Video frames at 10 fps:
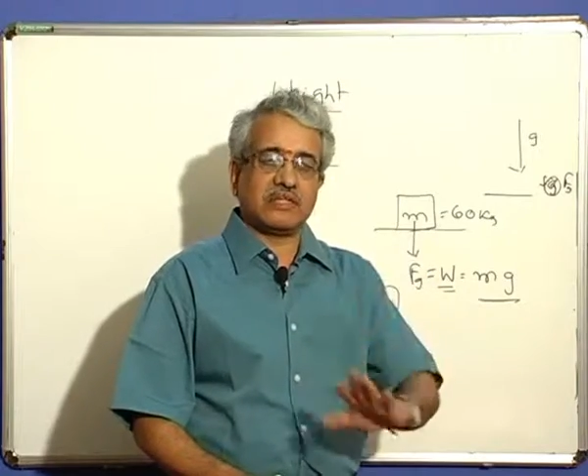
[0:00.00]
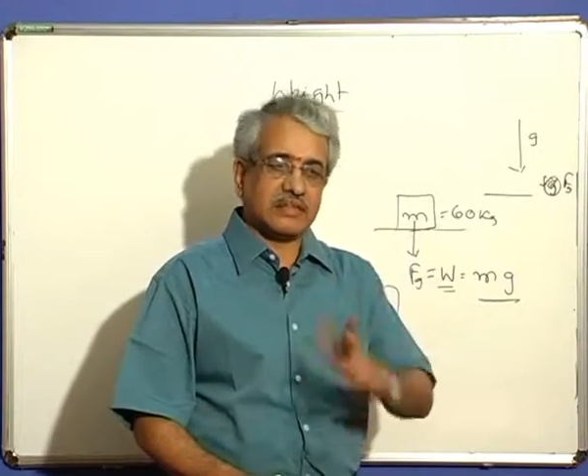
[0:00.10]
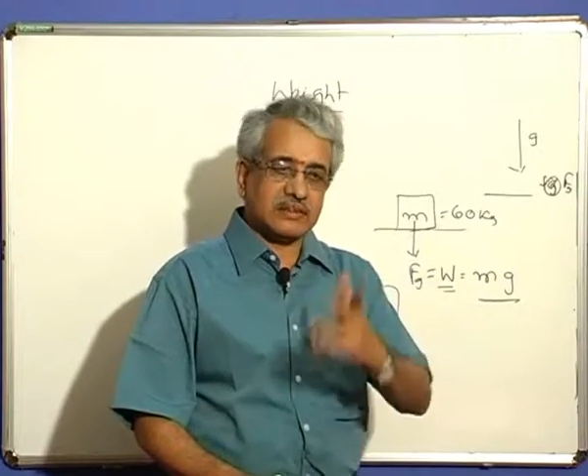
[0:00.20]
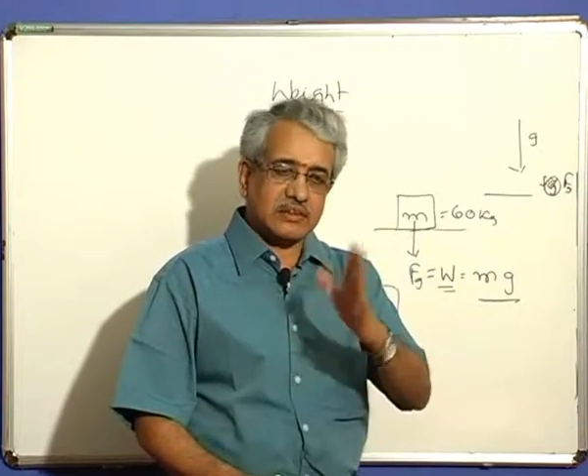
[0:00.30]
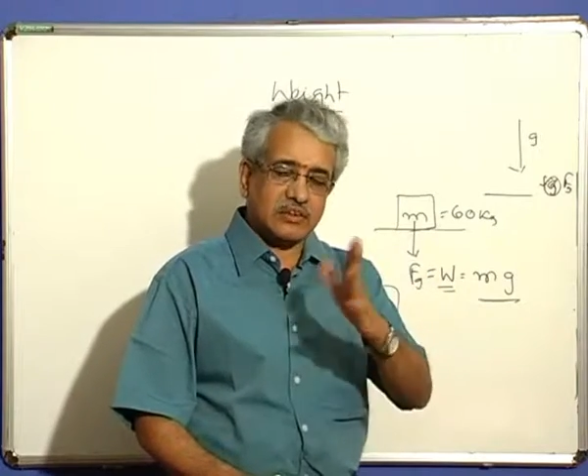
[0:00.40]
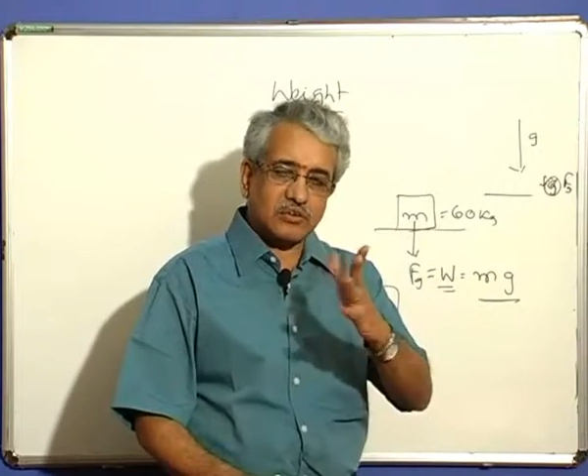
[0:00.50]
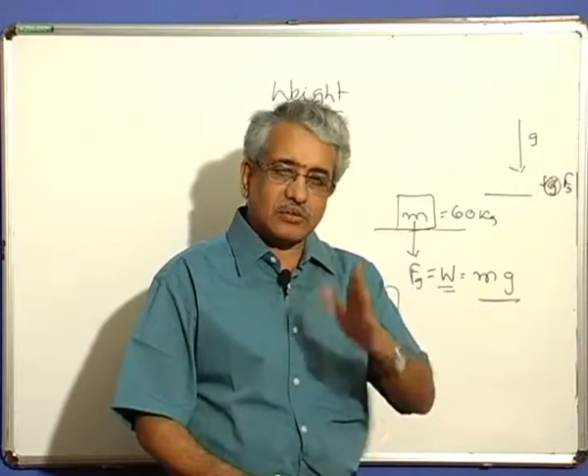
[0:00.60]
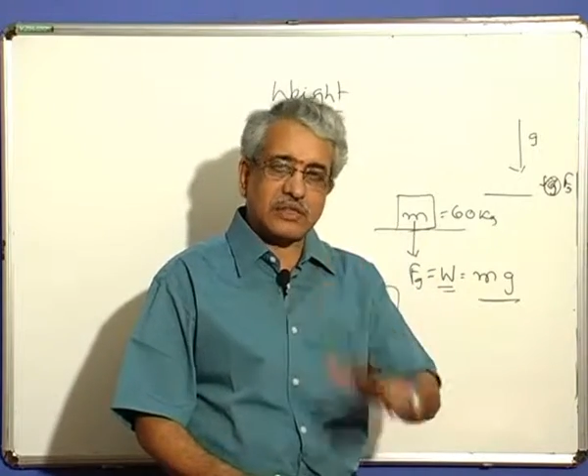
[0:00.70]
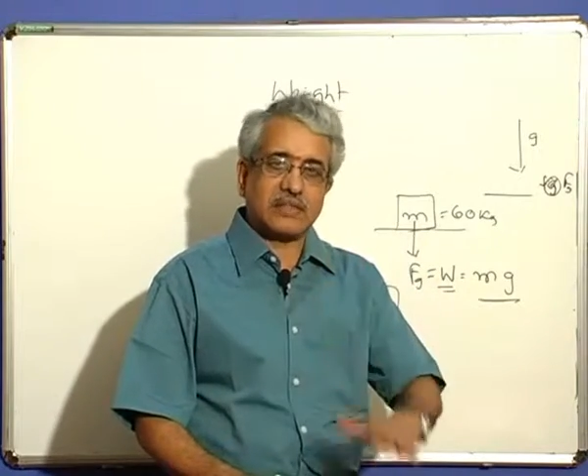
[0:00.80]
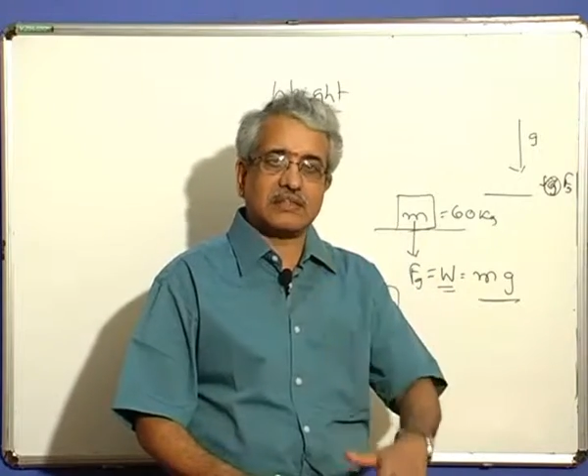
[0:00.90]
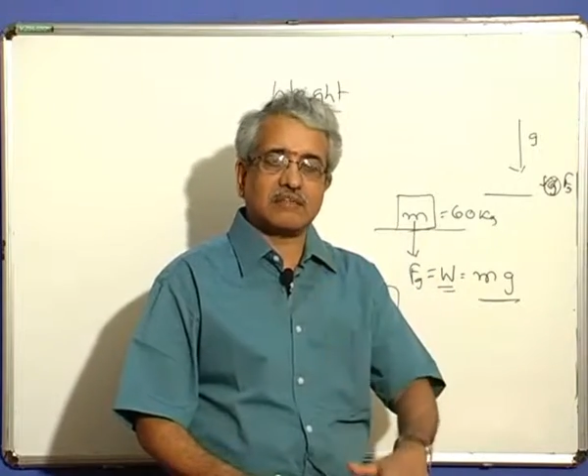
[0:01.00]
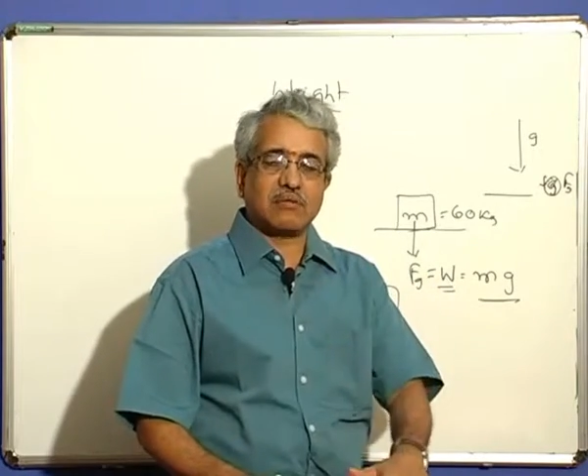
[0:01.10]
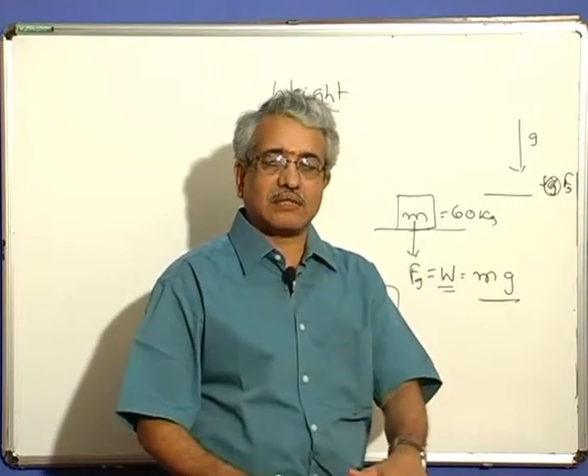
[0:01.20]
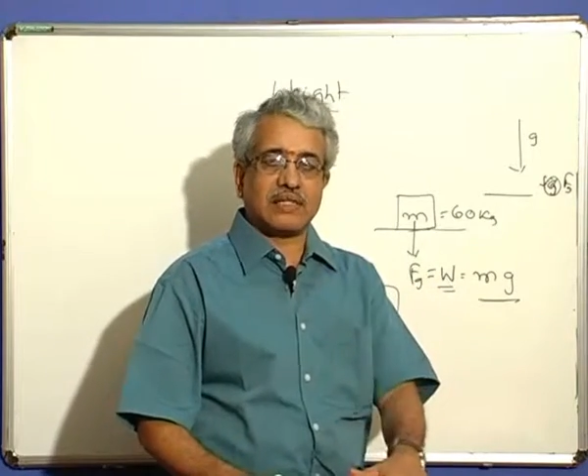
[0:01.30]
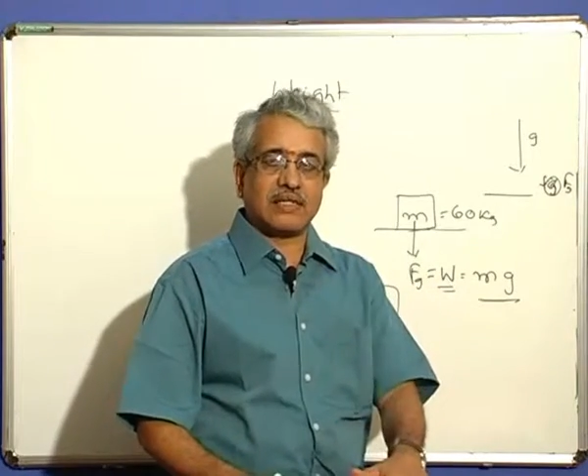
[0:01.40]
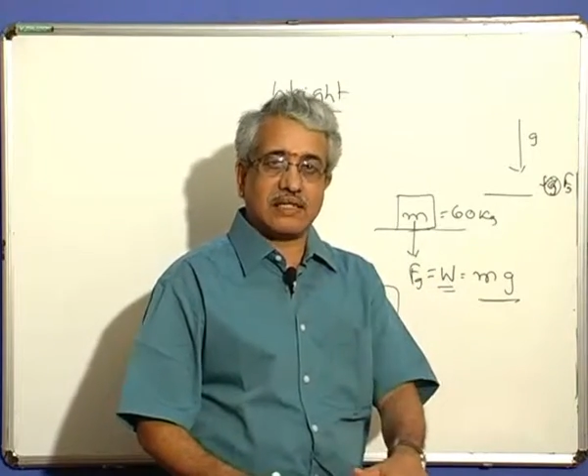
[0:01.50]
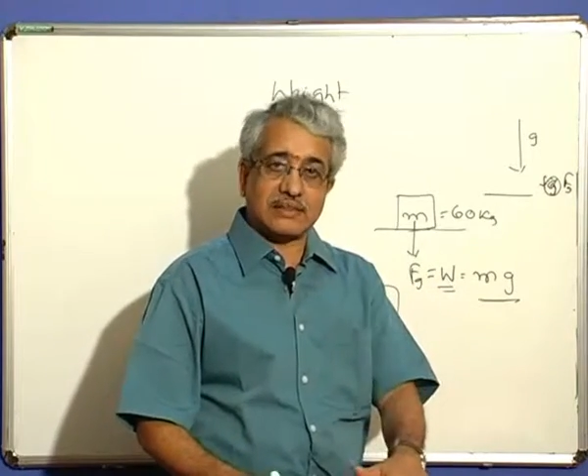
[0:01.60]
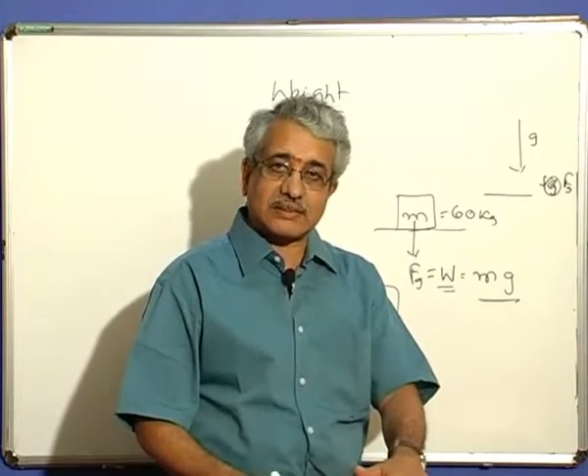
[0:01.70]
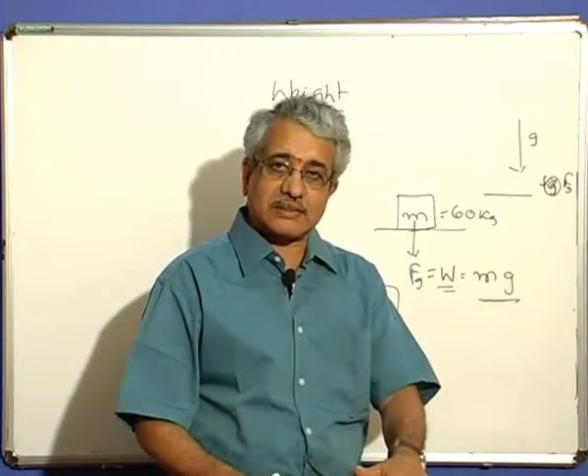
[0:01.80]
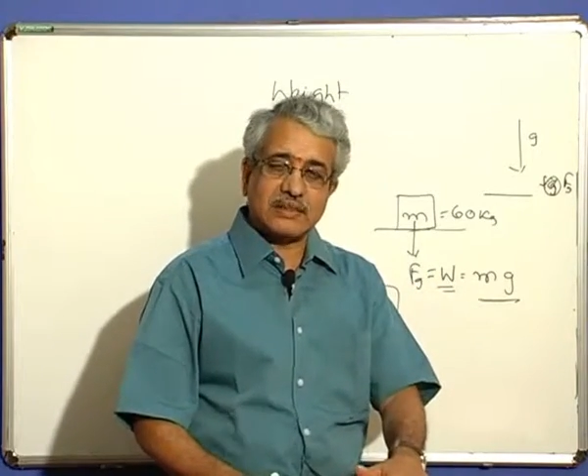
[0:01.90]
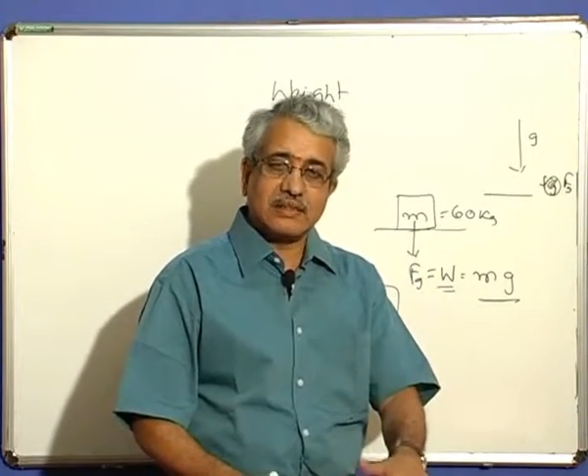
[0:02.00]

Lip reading: There is nothing to change the mass unless